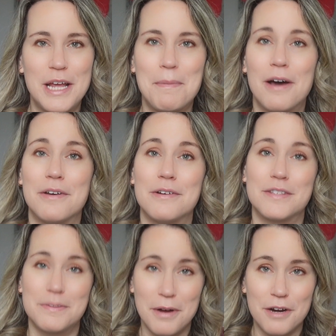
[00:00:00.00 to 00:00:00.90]
modern
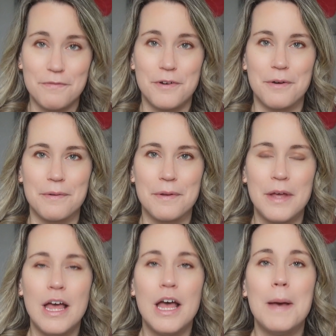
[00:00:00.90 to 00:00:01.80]
smartphone.
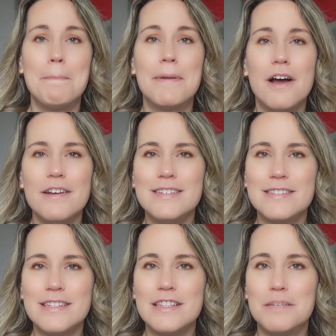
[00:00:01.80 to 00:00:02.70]
But
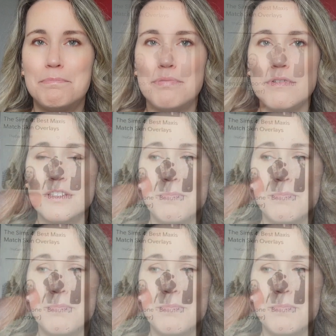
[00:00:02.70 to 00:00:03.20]
honestly, the Boox